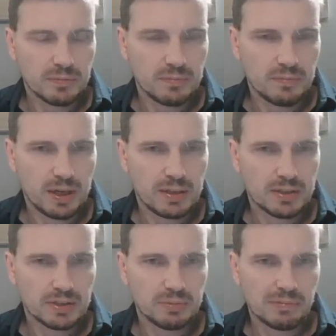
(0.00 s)

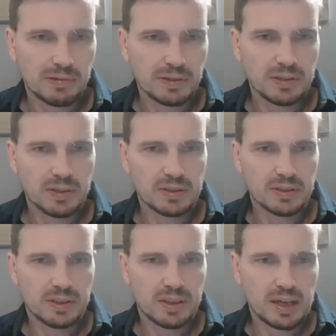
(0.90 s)
minus, we bring
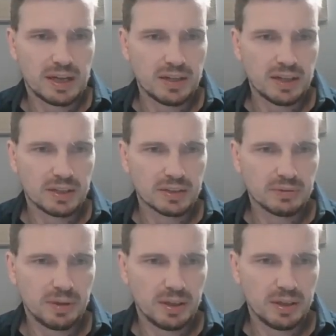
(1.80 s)
this other x
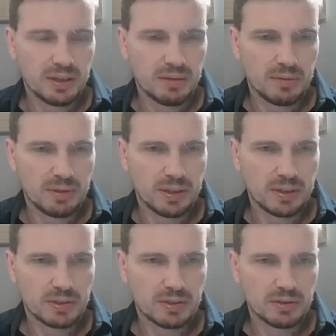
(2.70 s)
squared and we
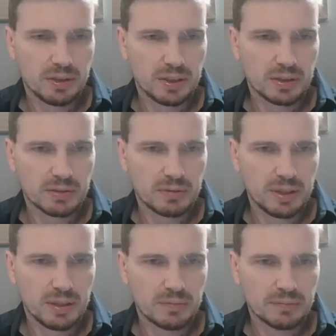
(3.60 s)
get 2x squared